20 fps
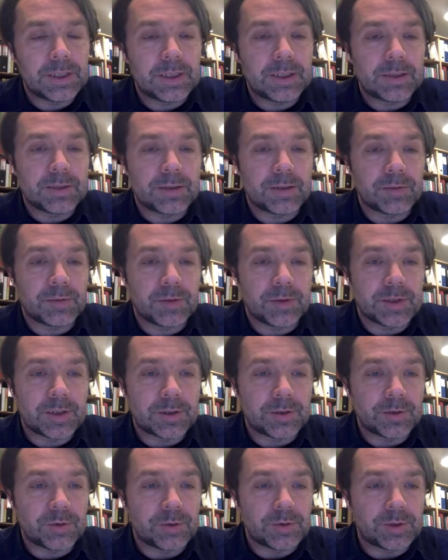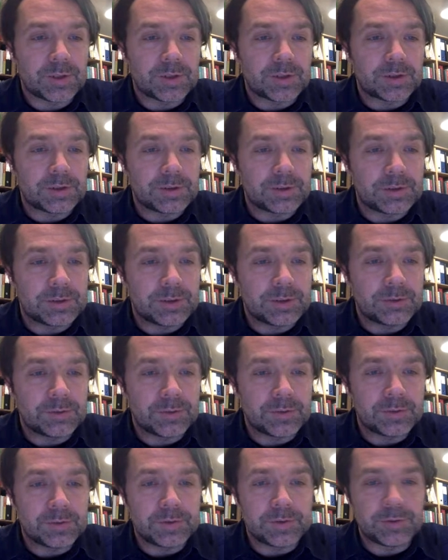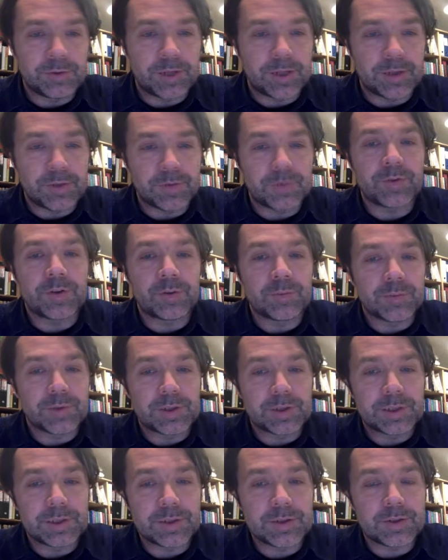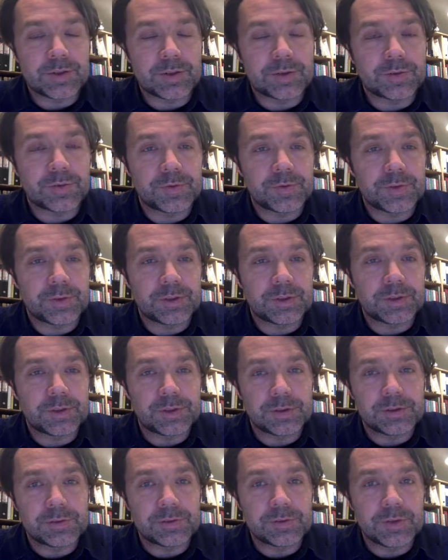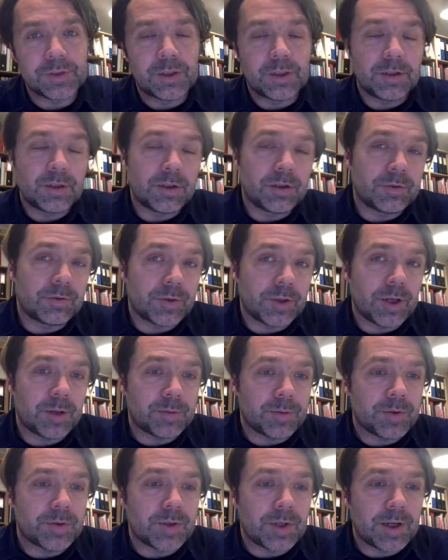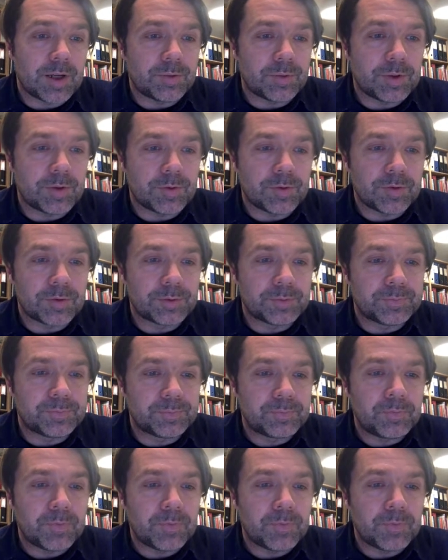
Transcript: something that you can derive from the list of chapters that I went through